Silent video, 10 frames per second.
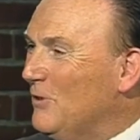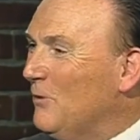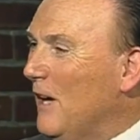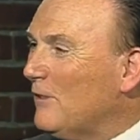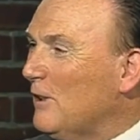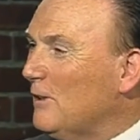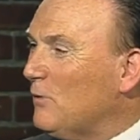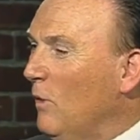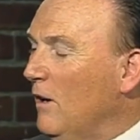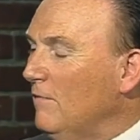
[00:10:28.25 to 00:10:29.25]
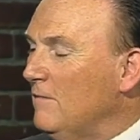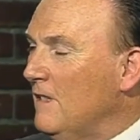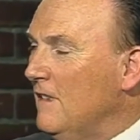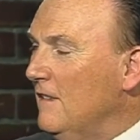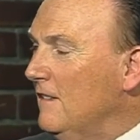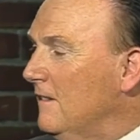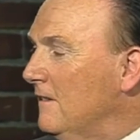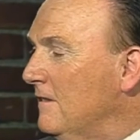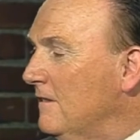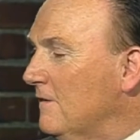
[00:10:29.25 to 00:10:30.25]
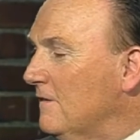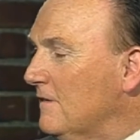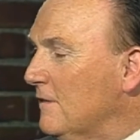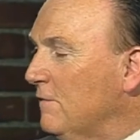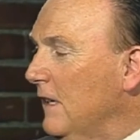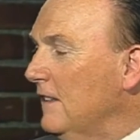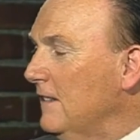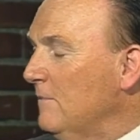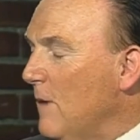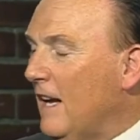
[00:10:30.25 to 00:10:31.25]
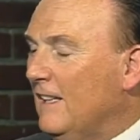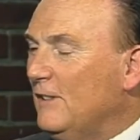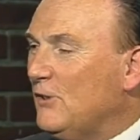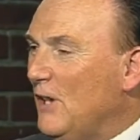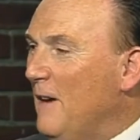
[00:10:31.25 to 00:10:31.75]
2012, defending MAC East